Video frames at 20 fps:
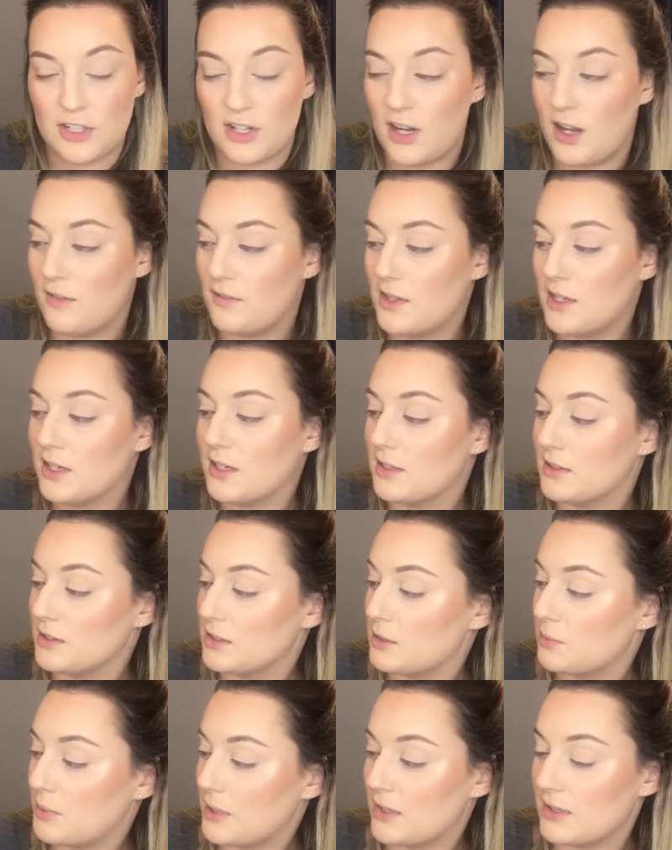of the
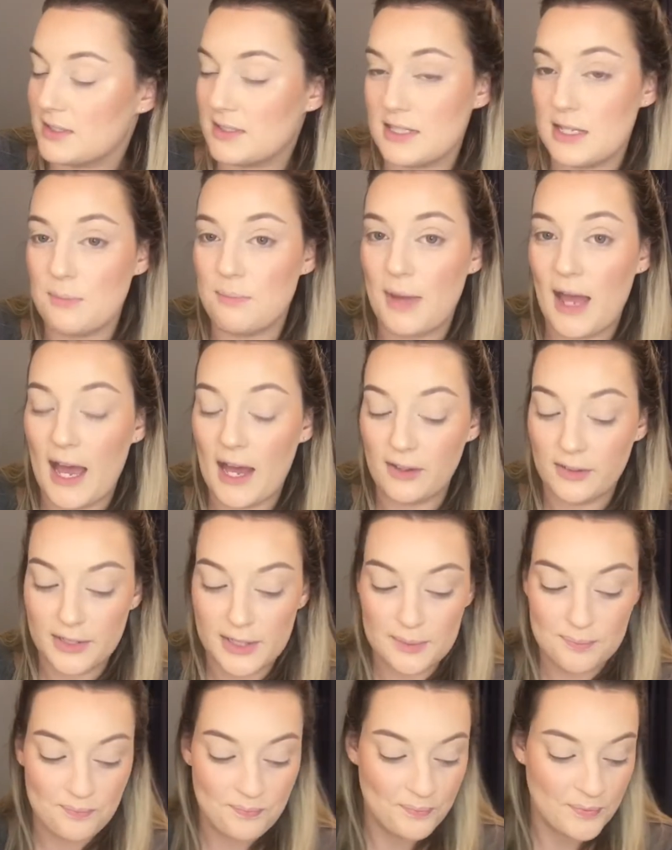Conspiracy palette.